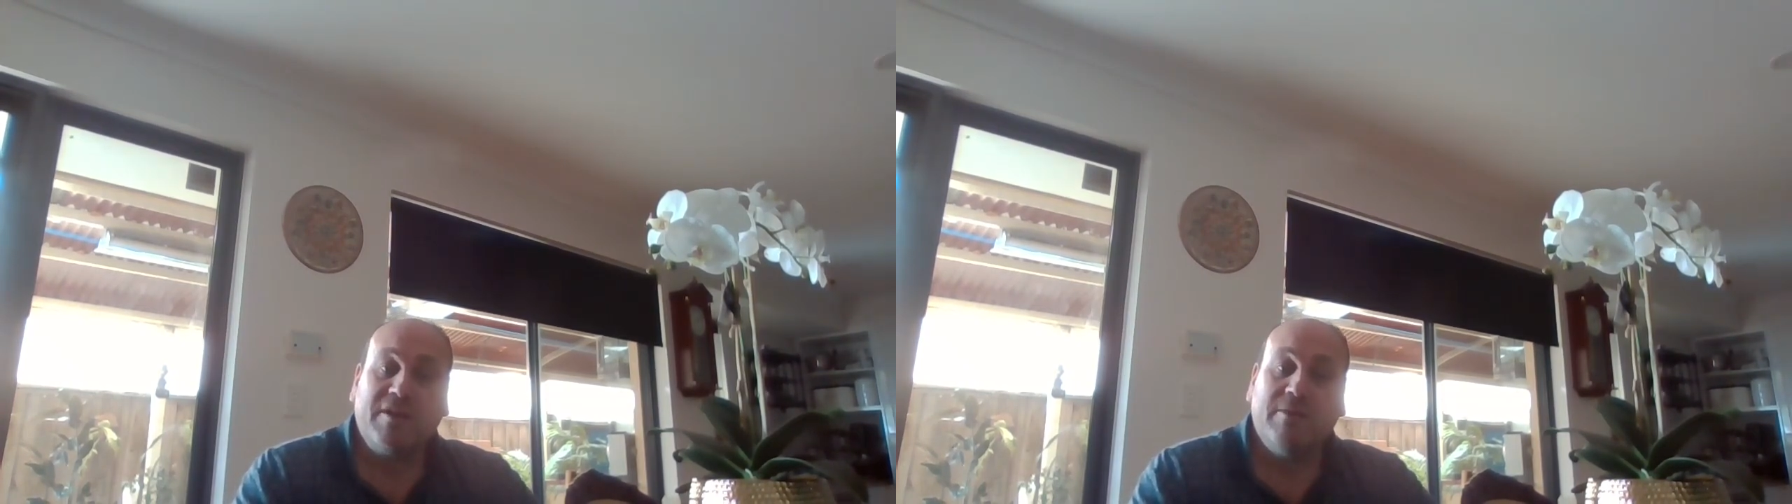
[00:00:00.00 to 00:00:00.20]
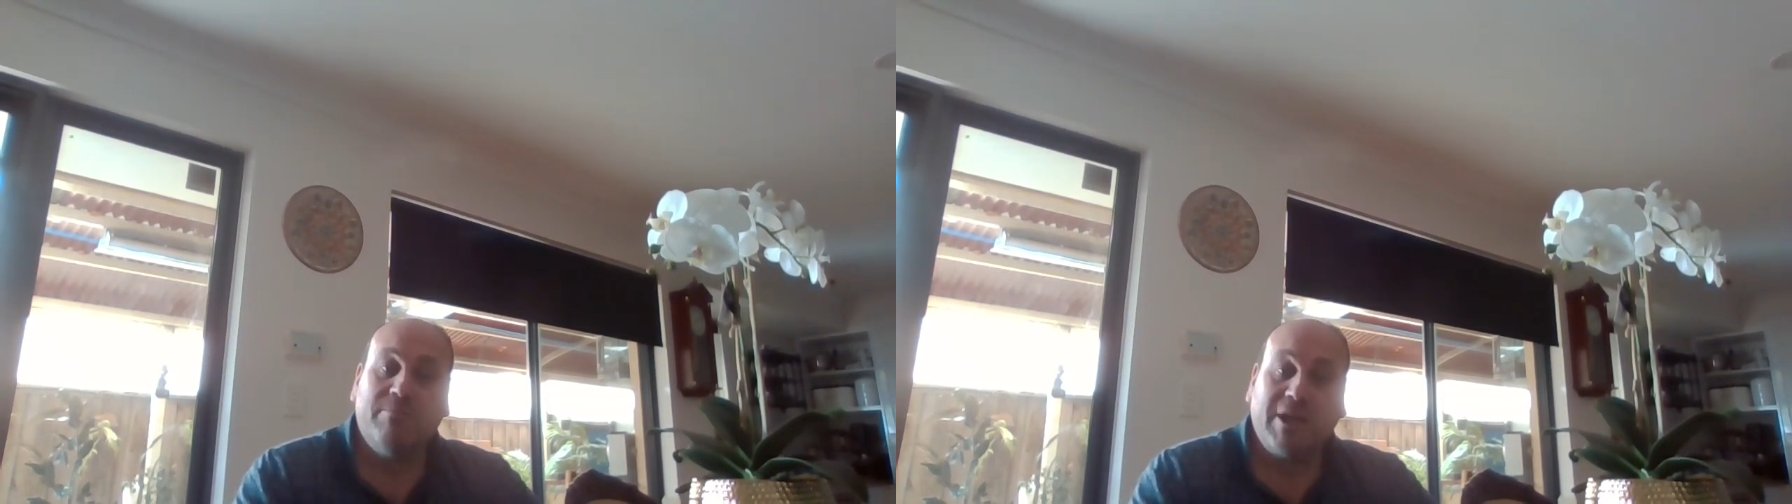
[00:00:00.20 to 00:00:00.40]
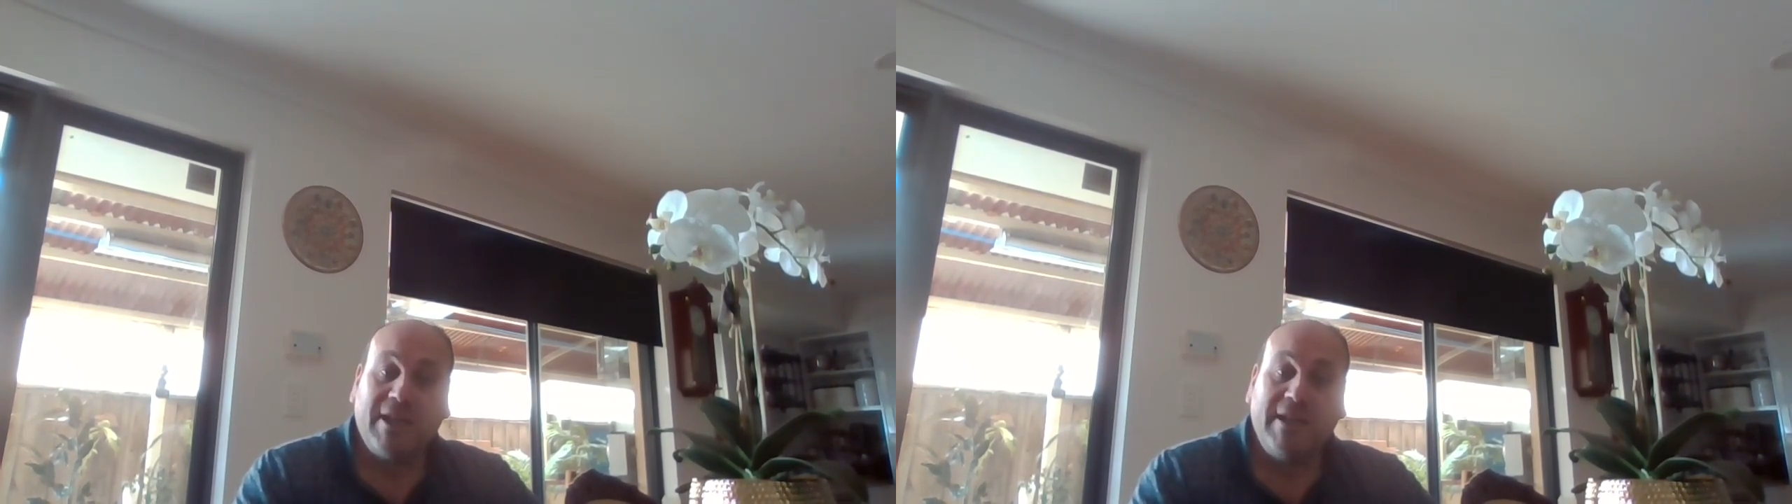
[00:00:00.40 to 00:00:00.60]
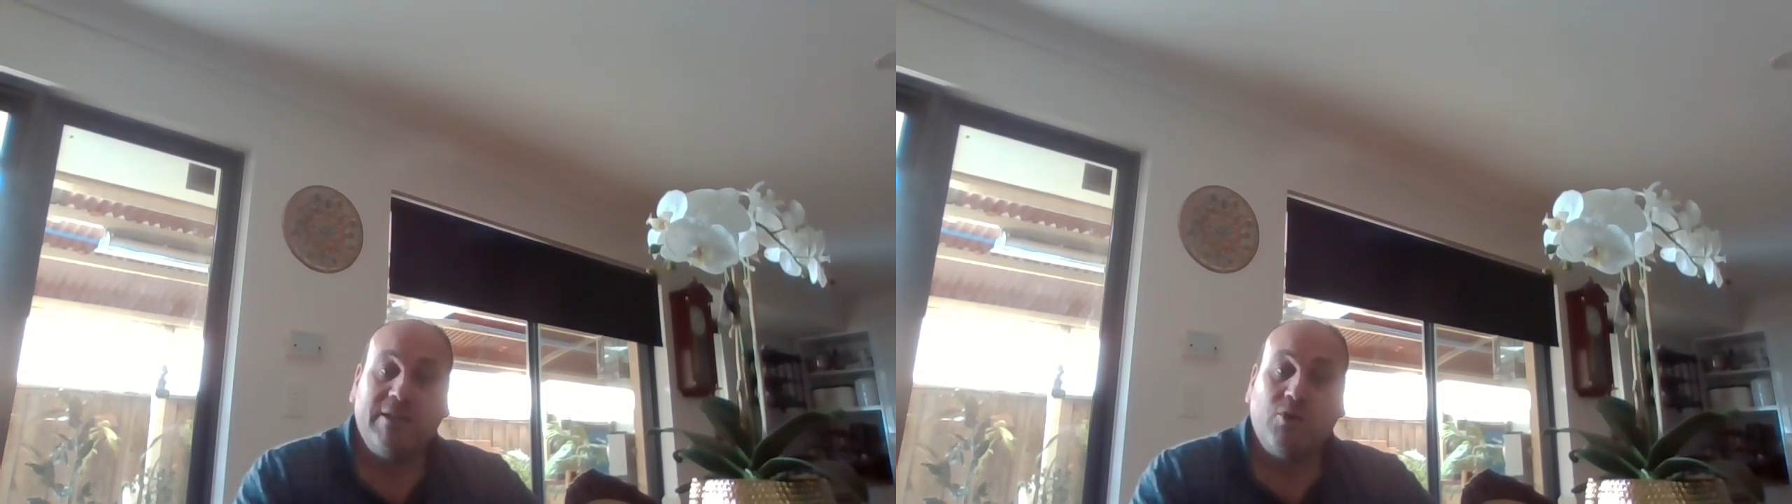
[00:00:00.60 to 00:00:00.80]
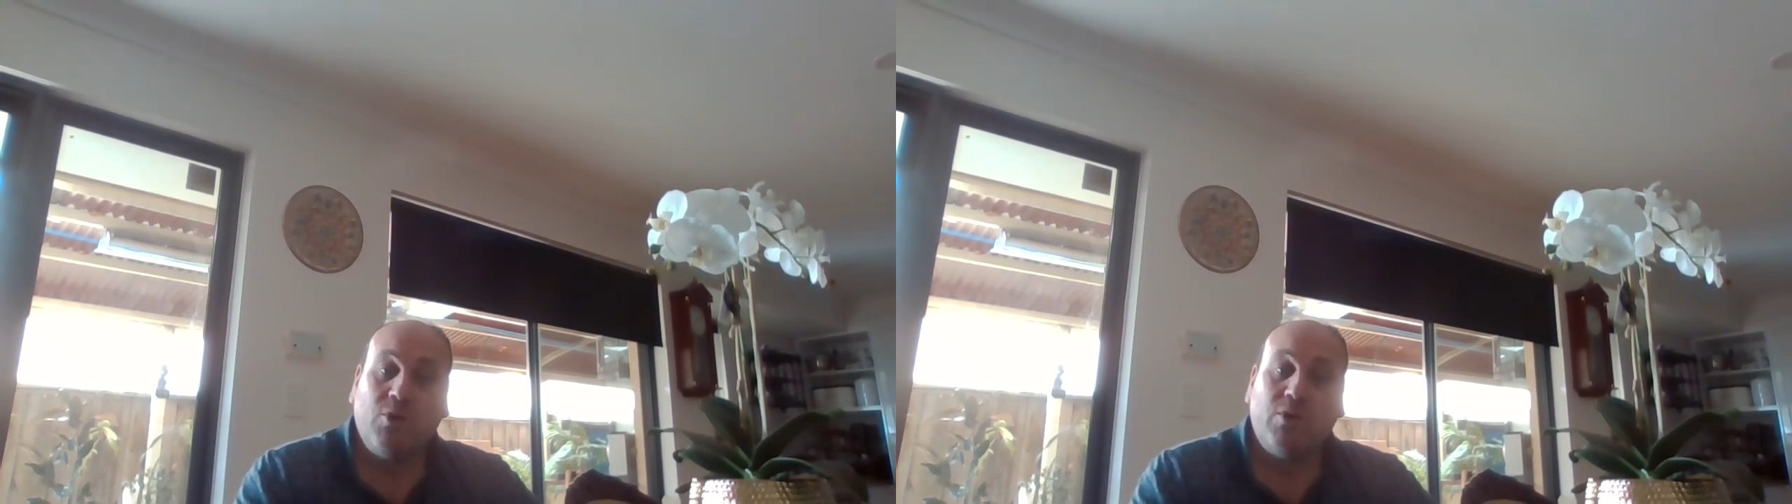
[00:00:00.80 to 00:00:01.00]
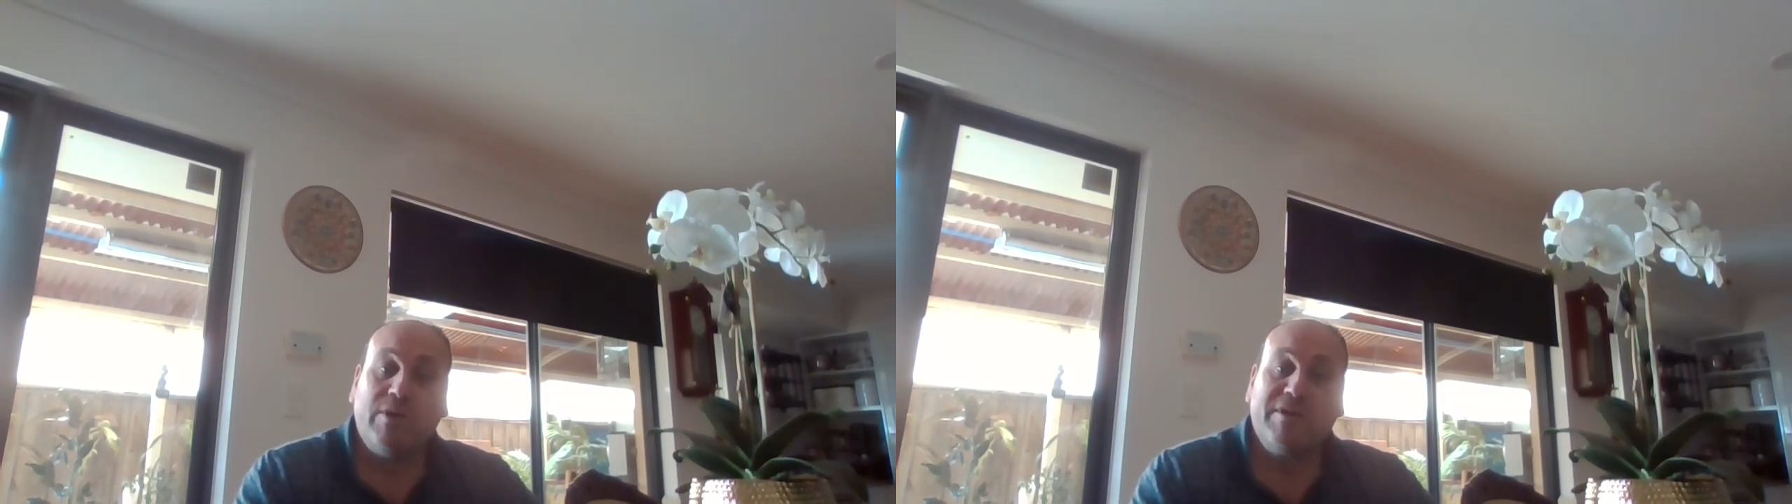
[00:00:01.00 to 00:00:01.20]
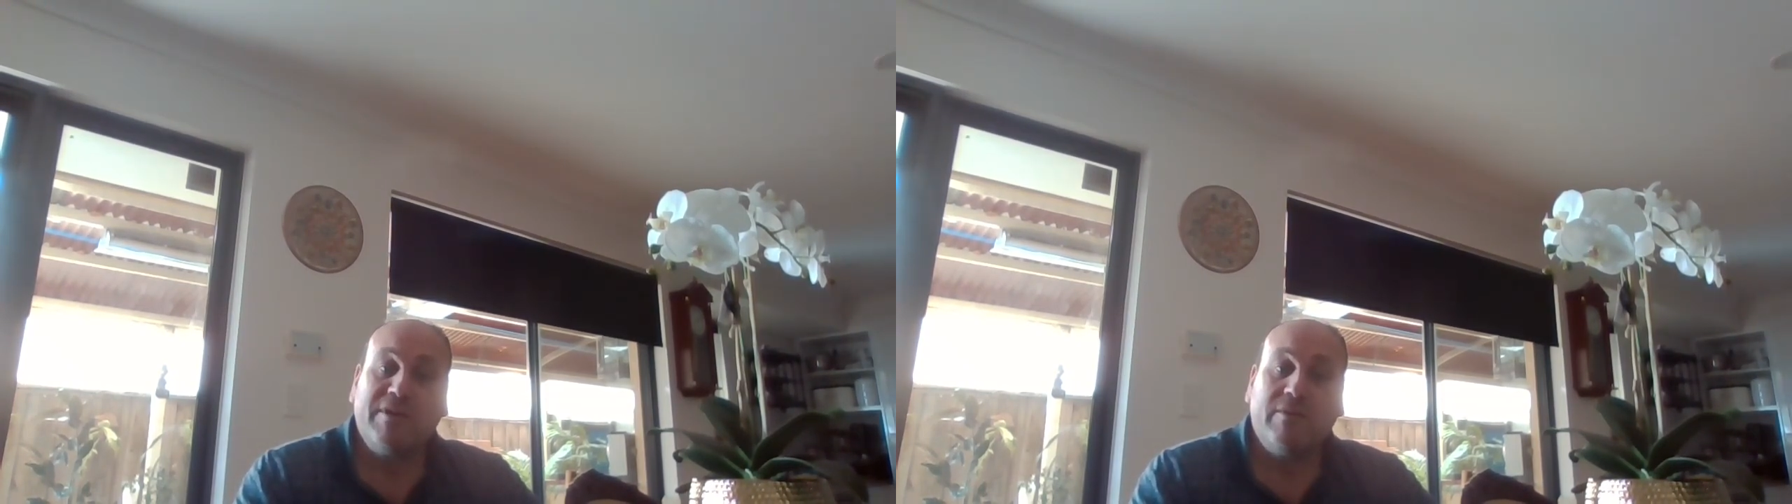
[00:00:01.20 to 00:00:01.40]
complete course.